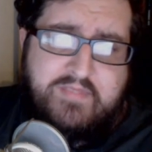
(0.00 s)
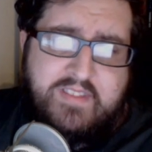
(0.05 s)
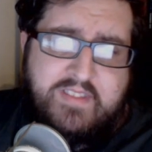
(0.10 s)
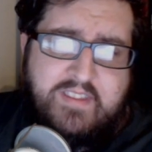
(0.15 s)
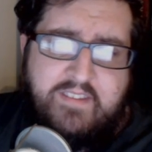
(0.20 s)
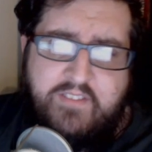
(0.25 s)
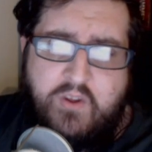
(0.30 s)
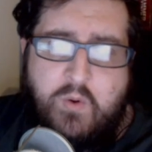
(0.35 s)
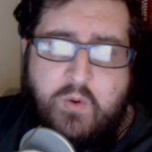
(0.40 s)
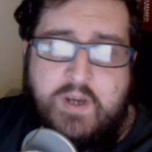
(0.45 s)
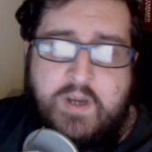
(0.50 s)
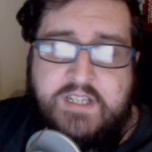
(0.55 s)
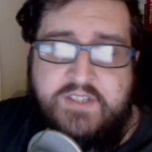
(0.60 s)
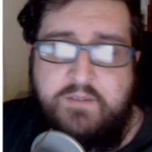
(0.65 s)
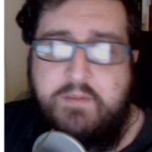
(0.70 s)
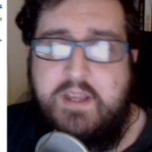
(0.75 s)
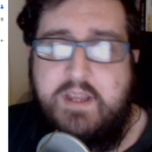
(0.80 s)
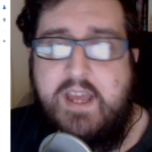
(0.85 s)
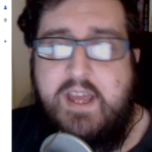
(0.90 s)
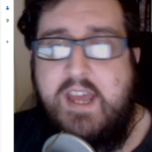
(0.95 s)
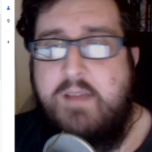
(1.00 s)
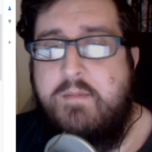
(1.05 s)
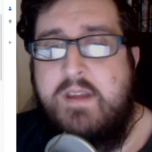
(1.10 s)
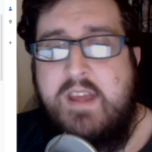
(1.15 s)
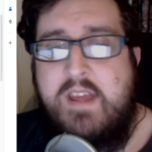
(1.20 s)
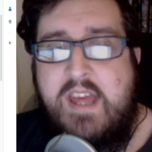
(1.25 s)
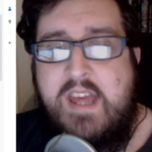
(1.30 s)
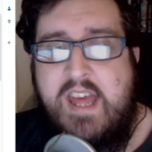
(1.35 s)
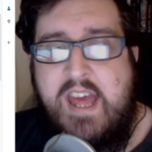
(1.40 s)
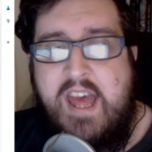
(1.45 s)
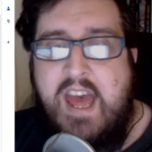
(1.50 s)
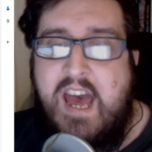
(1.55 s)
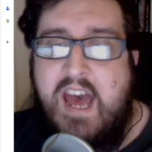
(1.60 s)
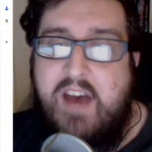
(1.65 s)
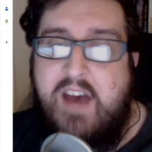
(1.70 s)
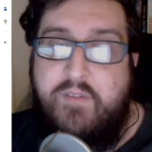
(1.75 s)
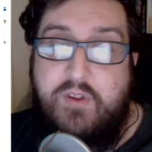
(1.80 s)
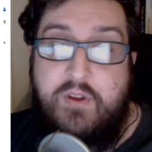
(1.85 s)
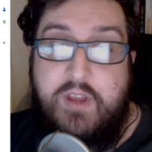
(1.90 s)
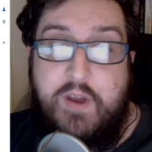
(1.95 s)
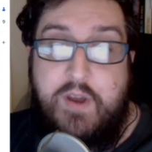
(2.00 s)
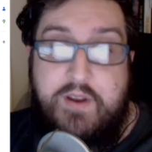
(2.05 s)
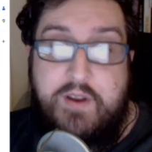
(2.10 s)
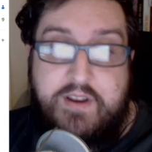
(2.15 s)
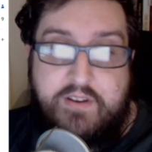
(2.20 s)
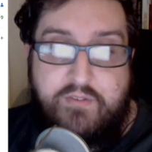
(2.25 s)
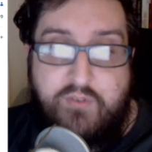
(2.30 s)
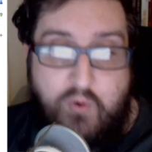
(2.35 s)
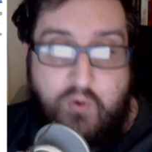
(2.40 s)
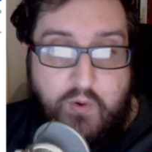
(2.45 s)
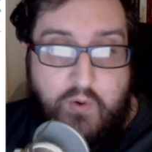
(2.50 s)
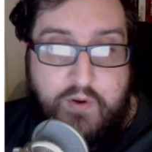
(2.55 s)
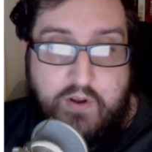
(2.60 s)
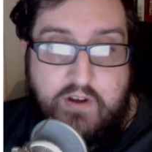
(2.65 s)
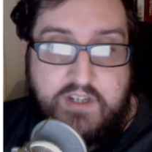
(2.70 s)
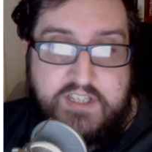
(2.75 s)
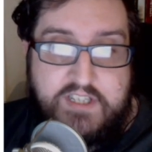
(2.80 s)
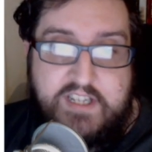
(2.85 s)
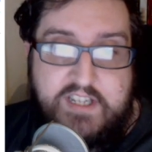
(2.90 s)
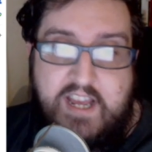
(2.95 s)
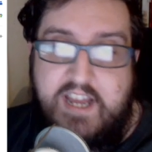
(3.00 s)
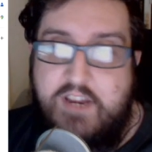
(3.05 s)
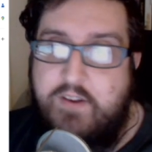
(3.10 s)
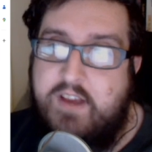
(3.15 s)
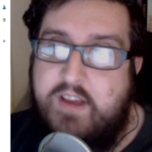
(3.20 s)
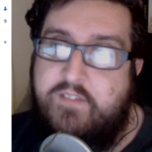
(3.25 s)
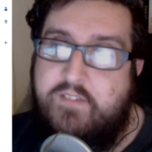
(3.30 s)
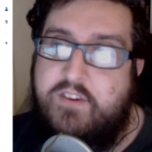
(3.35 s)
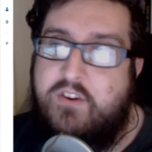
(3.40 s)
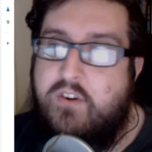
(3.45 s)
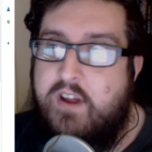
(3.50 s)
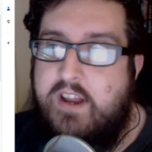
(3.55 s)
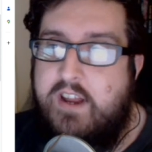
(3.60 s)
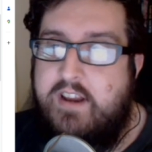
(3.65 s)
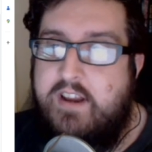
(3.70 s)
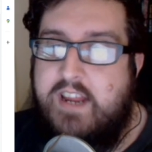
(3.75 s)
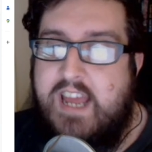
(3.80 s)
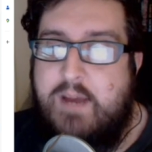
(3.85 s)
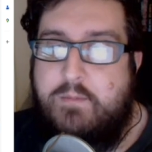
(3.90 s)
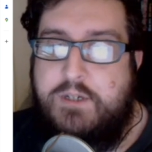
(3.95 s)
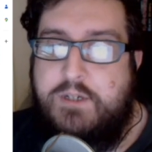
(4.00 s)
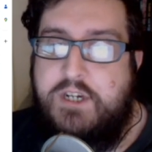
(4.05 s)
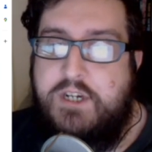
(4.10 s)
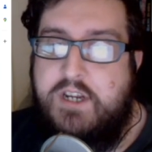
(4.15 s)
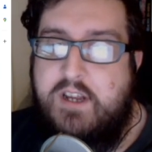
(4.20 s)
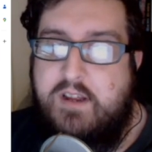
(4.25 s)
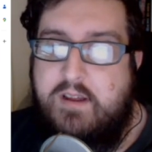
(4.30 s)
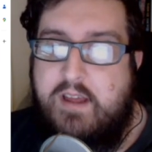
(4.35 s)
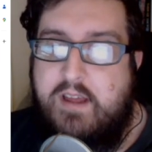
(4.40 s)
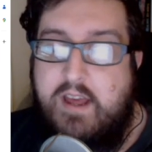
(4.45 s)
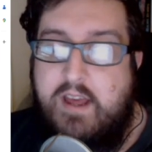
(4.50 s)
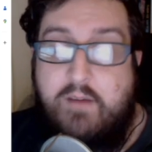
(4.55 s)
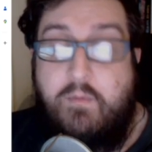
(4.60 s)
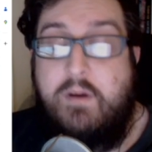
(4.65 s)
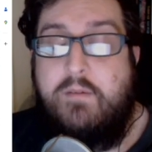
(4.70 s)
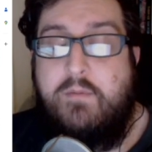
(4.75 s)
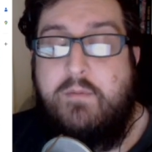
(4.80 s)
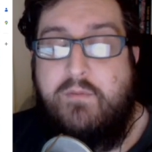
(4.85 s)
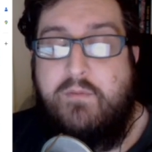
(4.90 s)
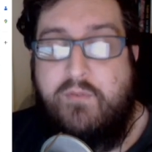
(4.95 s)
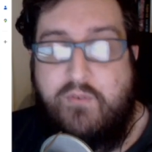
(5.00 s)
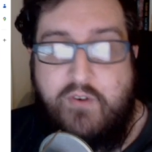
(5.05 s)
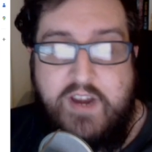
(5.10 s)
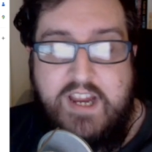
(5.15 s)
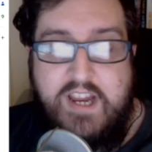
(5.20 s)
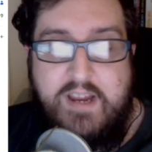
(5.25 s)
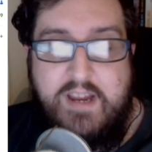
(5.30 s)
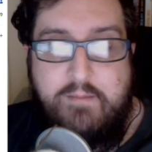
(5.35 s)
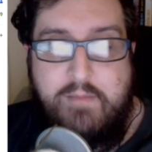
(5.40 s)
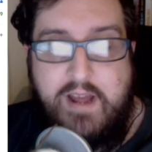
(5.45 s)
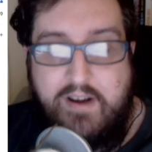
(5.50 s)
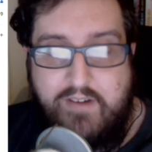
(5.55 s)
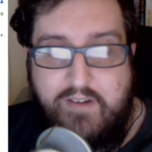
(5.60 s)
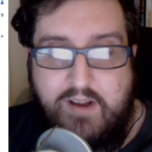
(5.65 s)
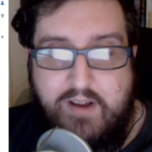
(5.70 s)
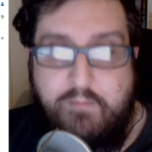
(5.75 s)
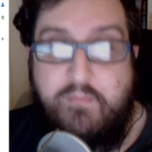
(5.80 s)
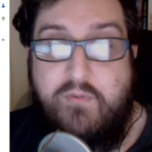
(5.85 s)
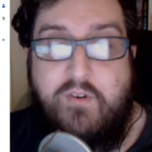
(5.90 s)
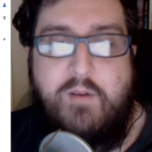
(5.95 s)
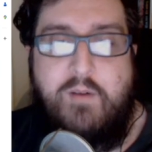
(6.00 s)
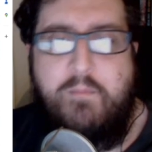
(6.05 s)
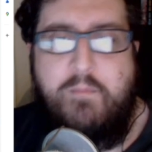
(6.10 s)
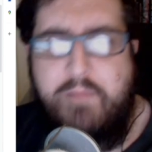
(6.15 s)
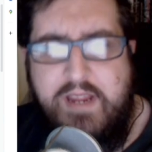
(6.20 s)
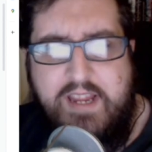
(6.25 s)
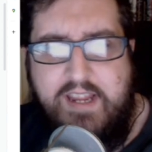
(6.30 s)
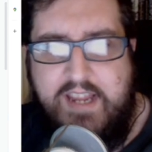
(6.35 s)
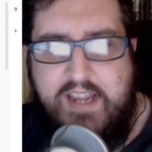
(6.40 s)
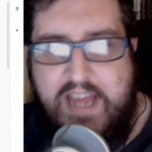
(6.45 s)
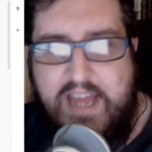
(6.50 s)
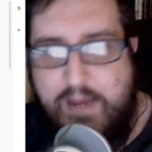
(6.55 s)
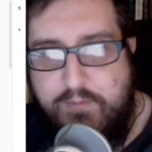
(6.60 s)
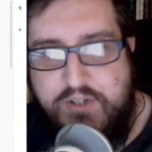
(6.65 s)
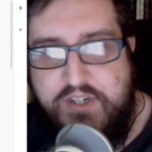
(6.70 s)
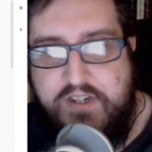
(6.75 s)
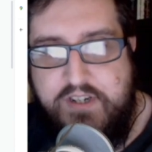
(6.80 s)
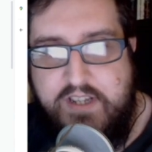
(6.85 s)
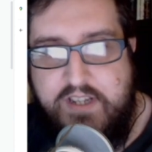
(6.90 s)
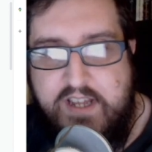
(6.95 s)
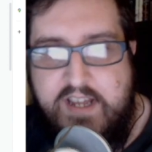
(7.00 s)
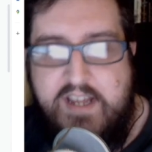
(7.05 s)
the quests from the game, have you going to Fornost and you have to try and capture, free Belaram from being captured.